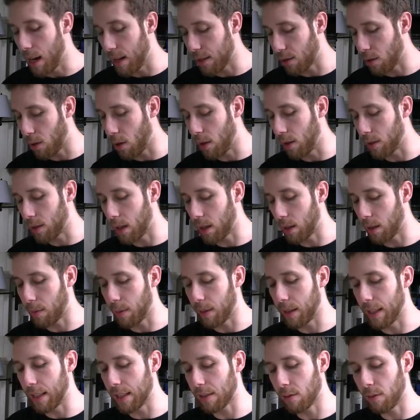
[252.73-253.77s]
So I'll talk
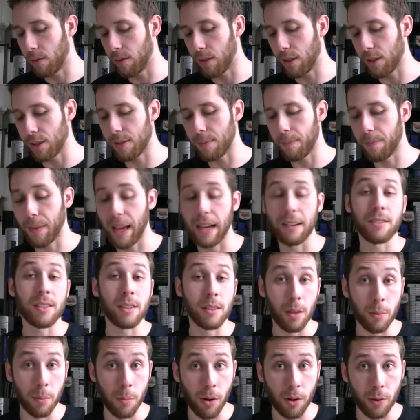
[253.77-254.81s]
about this one first. I've
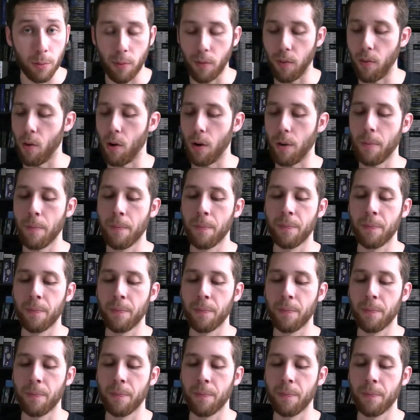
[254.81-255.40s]
seen them both before.